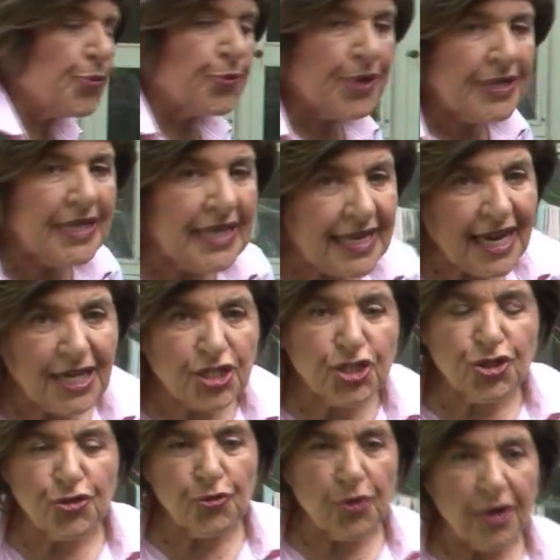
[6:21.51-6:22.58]
really not
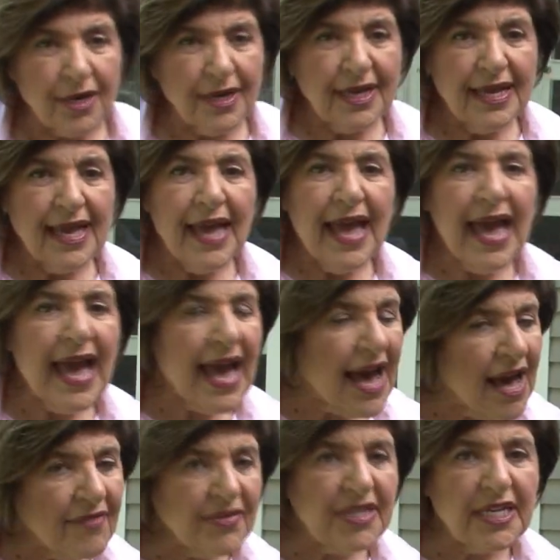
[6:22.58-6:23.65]
sure,
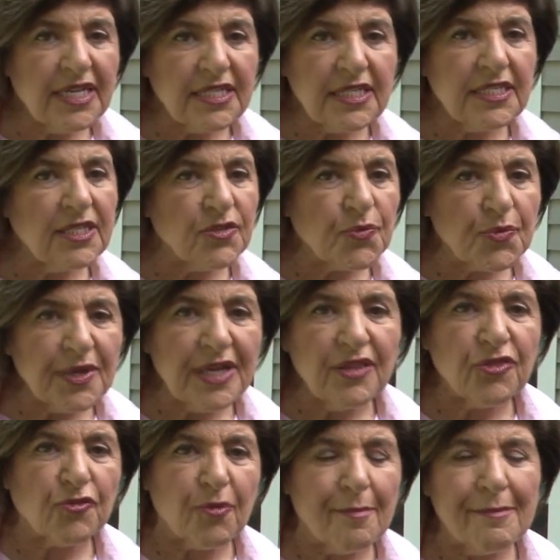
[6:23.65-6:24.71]
have an instant
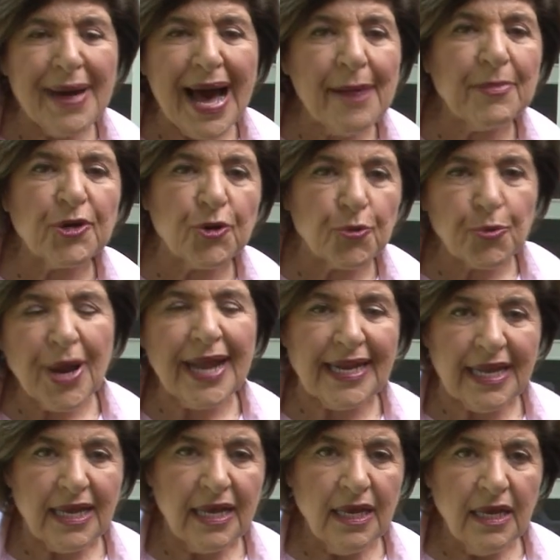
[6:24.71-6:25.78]
read thermometer
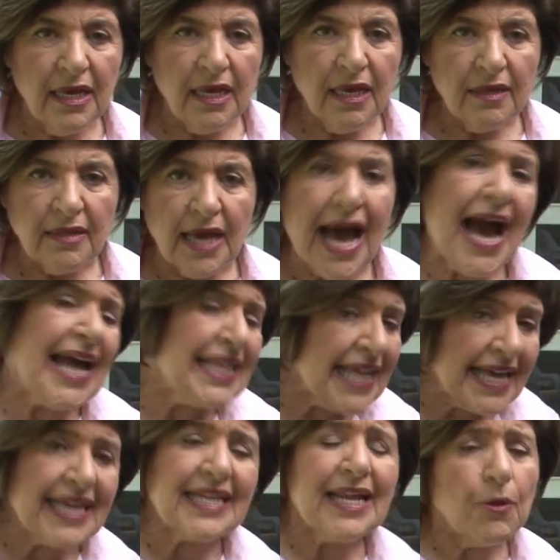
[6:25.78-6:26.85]
ready. I
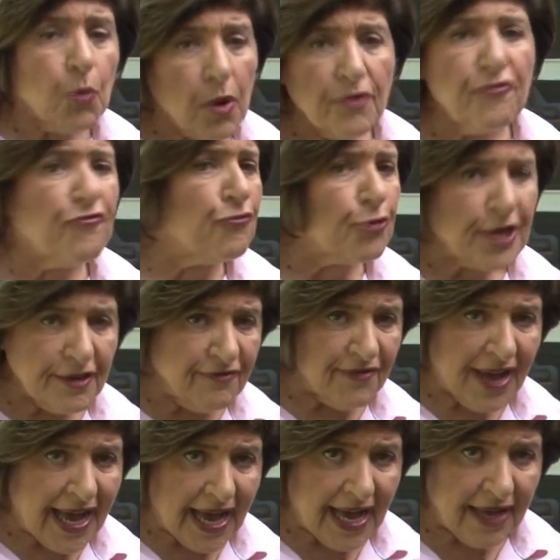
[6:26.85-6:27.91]
like it at
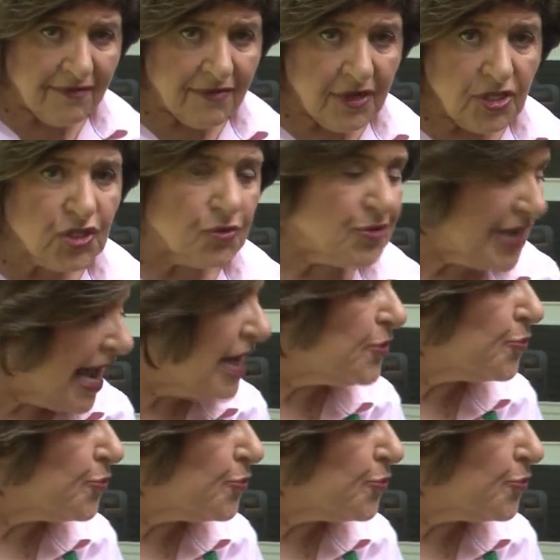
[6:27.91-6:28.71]
145, so not